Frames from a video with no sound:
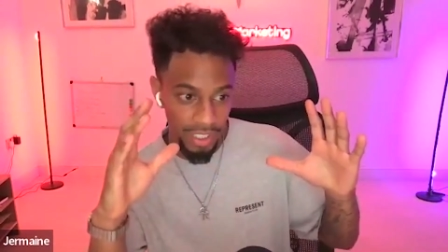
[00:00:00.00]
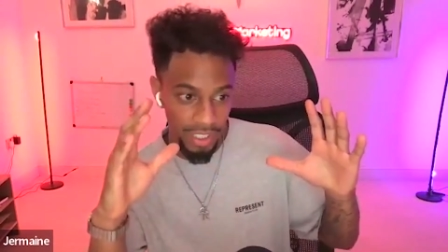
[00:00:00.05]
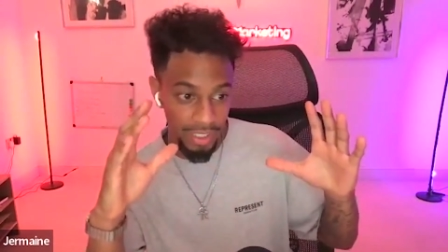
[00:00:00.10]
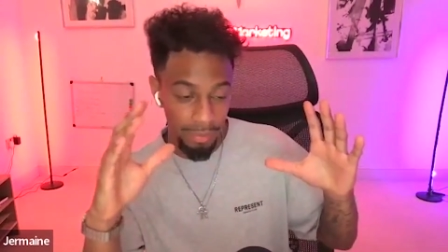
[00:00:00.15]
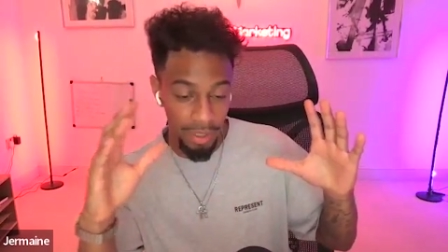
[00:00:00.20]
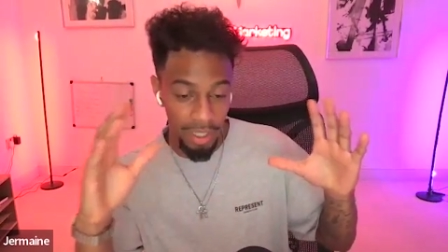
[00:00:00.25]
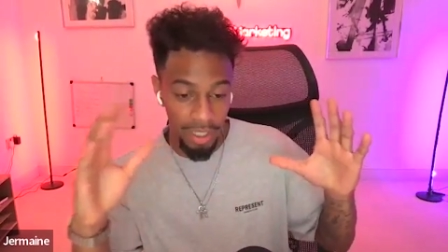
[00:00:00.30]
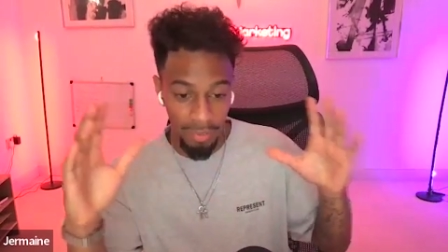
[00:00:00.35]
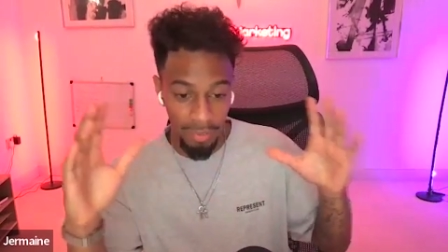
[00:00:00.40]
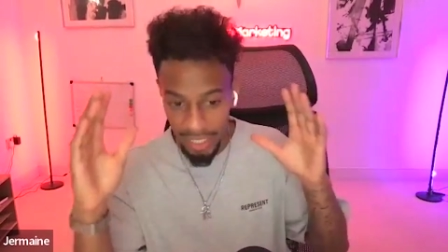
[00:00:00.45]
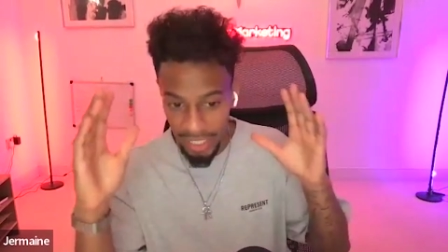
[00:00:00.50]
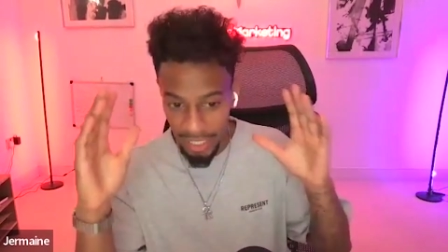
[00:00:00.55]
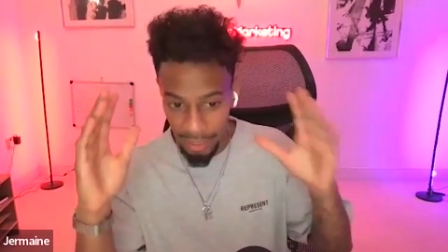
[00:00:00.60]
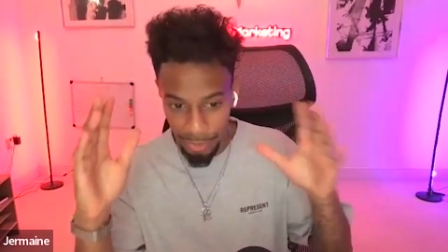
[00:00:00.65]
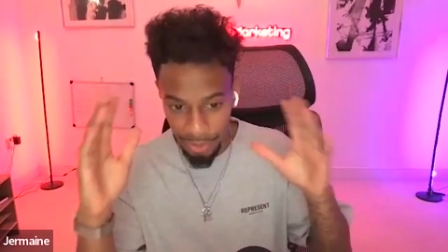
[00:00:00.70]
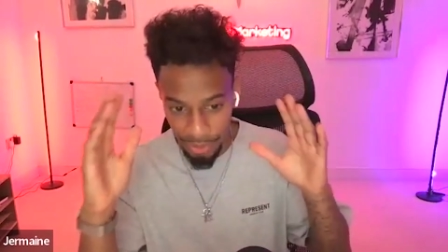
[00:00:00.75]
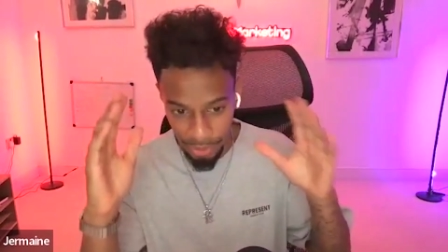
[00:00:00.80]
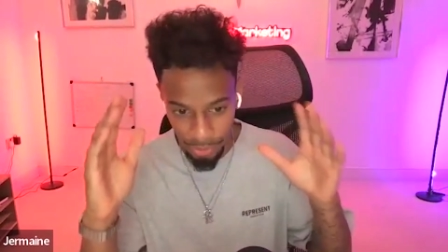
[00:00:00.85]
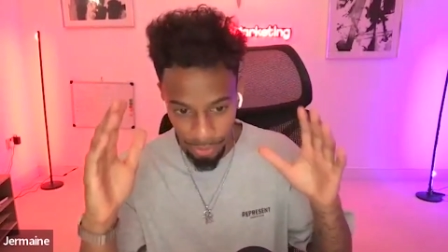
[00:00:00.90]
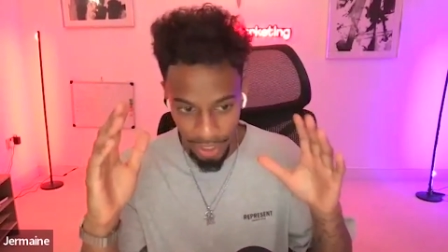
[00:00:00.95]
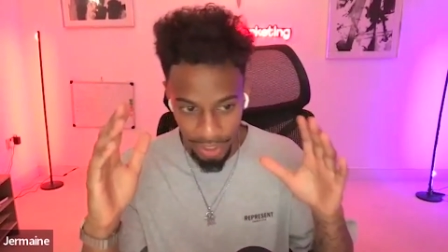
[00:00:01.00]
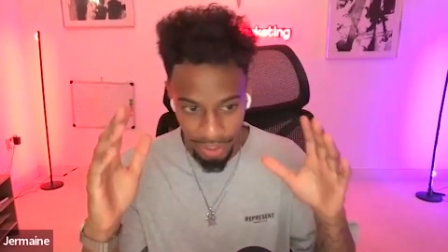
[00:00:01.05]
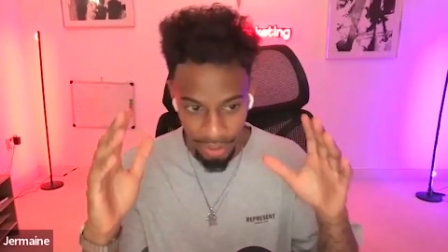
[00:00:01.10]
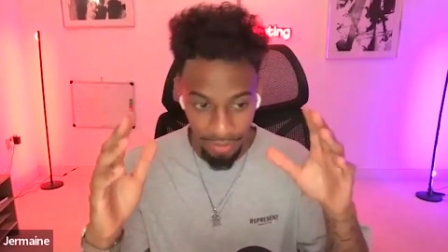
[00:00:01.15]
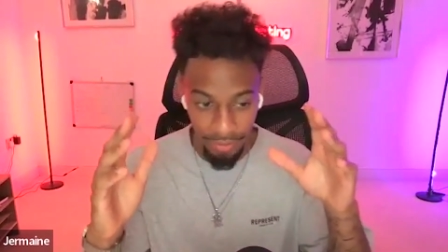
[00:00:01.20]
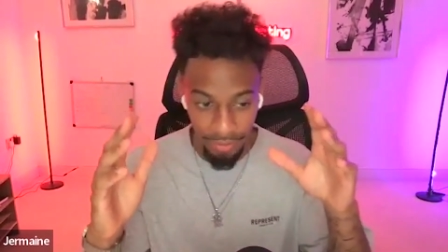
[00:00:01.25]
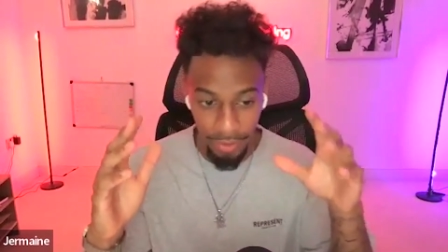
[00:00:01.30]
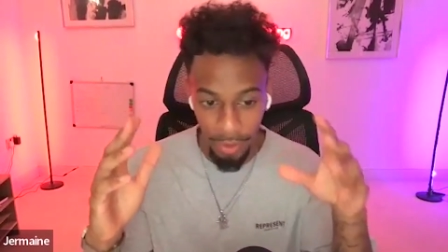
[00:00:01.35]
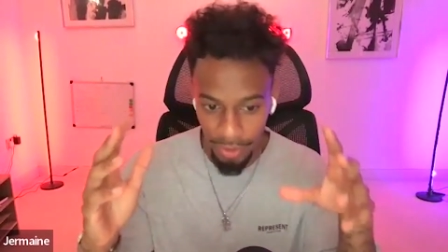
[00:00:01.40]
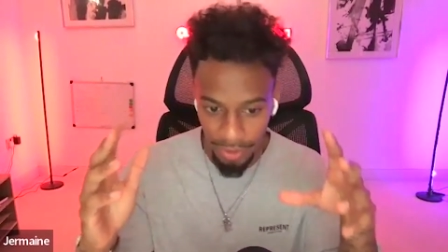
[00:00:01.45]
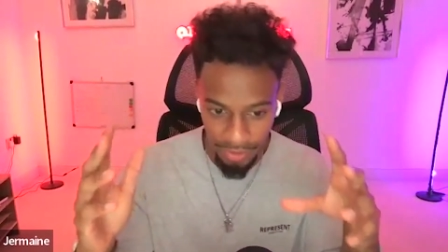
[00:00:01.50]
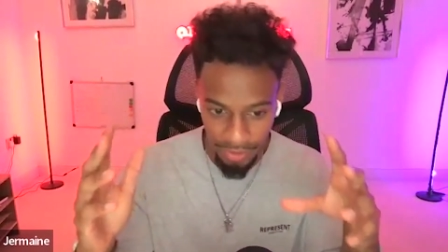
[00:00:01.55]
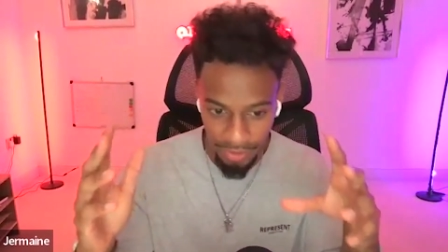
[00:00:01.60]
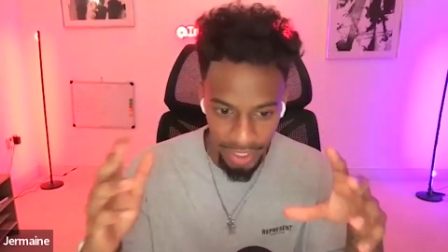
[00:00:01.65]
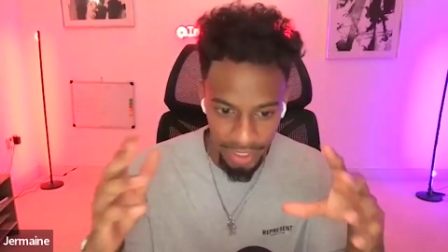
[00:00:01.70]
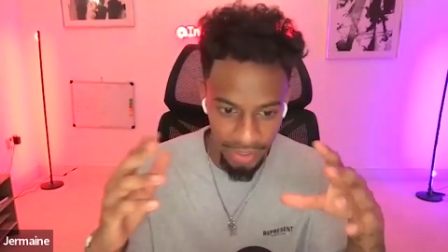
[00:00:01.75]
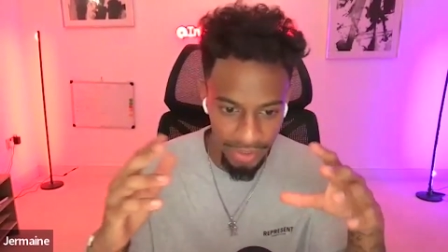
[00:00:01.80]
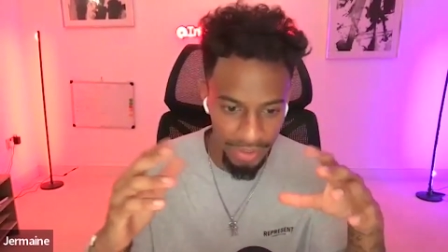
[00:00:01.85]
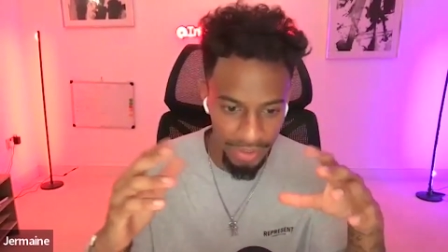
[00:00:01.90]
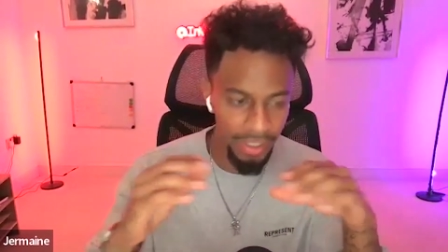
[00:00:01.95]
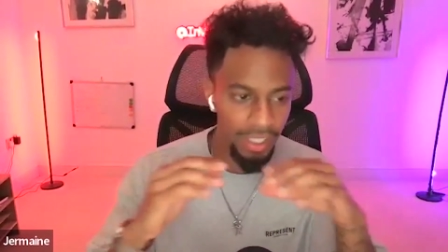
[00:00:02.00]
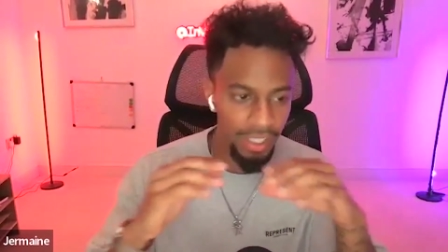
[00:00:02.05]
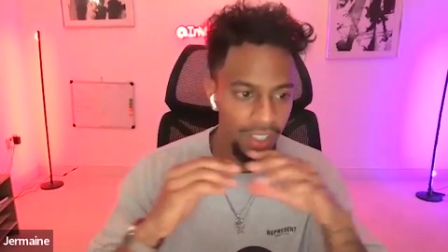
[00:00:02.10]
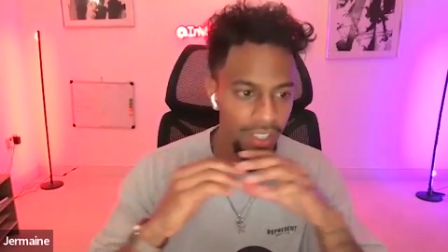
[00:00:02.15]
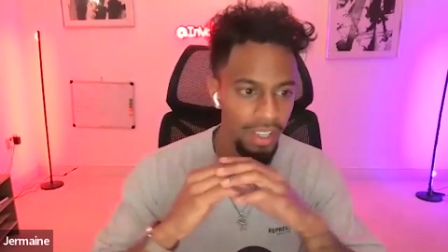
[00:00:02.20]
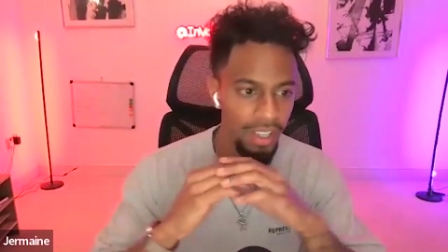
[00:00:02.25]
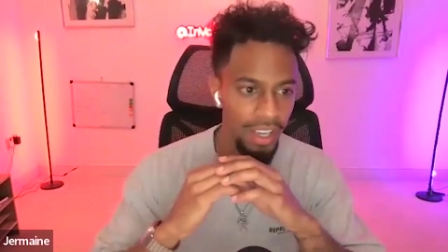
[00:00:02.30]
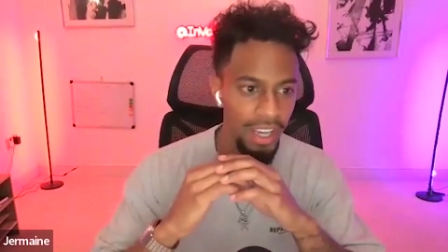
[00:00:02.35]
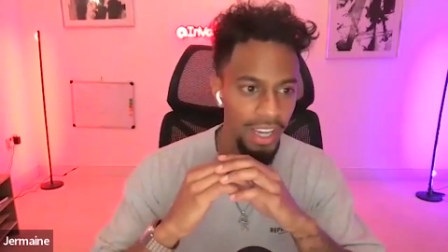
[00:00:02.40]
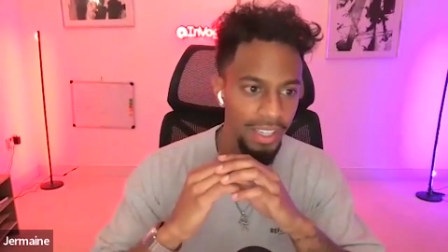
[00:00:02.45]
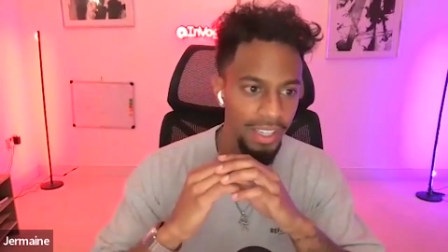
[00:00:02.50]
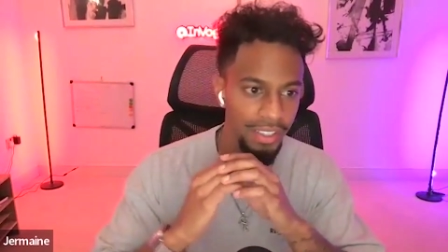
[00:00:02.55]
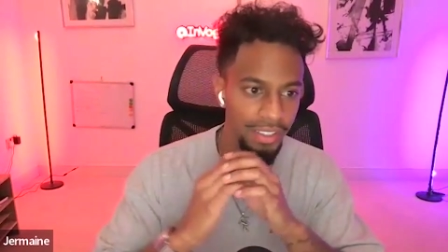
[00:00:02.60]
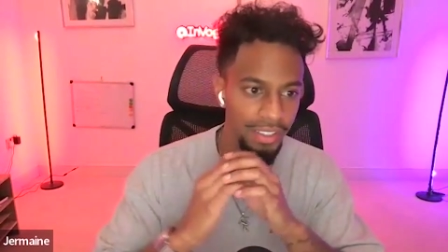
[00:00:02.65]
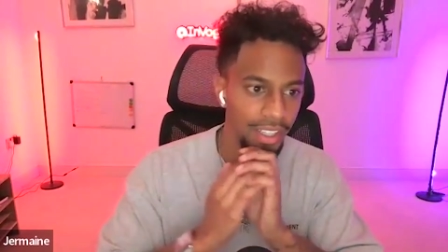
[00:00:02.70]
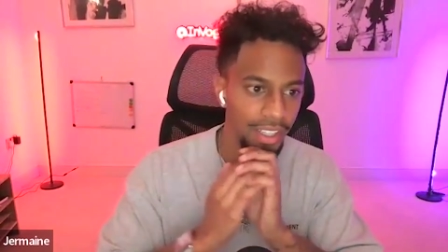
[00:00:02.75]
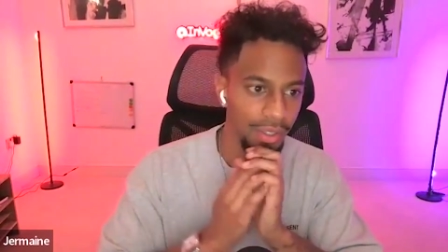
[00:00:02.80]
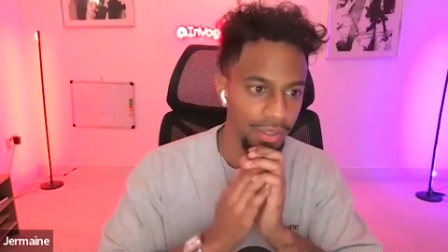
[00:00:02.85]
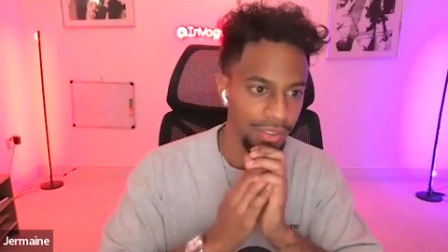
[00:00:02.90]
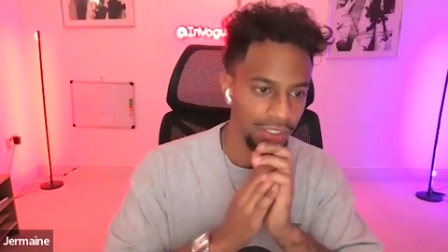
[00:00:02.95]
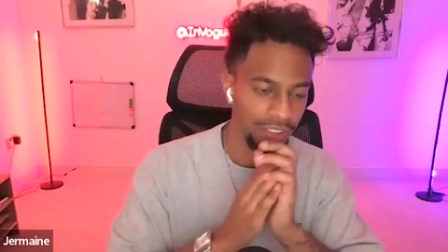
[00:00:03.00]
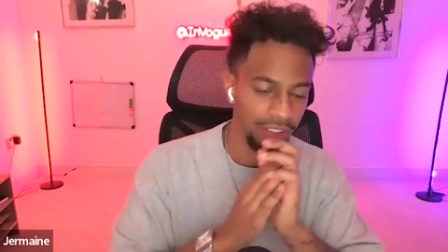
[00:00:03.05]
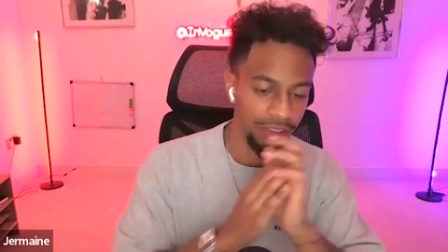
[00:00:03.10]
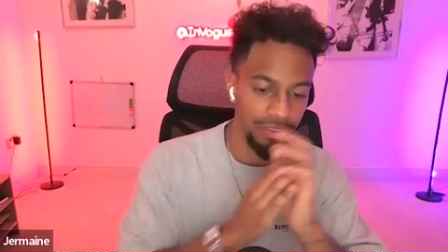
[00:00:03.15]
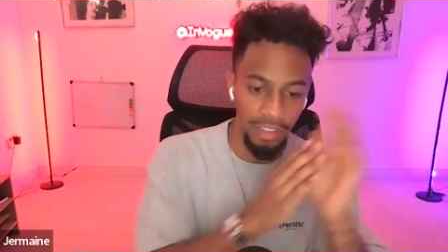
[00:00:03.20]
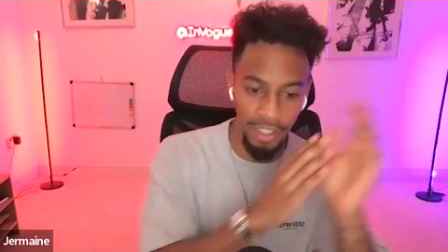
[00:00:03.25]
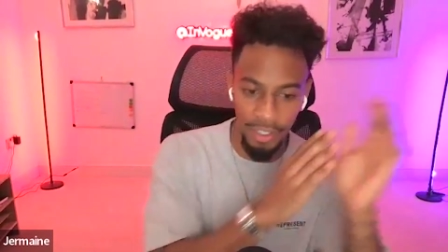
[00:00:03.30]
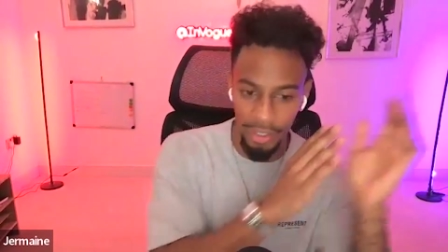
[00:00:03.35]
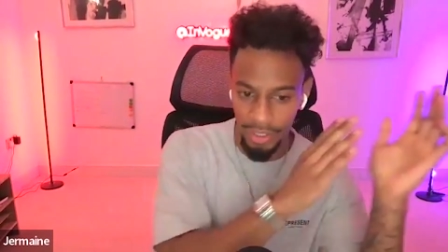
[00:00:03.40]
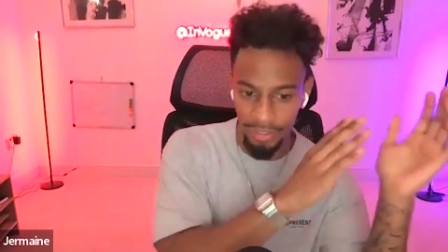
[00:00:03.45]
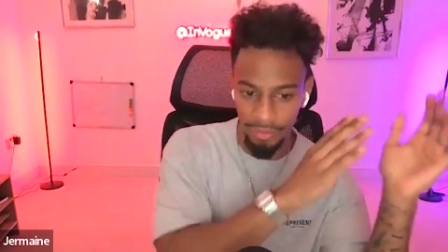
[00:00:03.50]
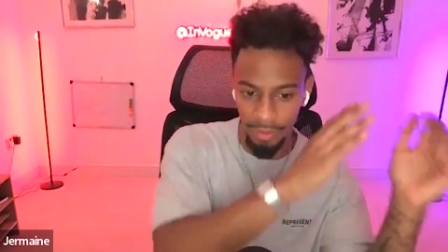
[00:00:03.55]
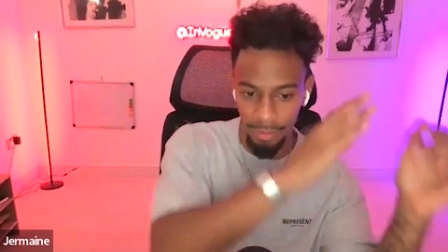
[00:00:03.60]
as part of my outreach strategy for OnlyFans. And I was just funneling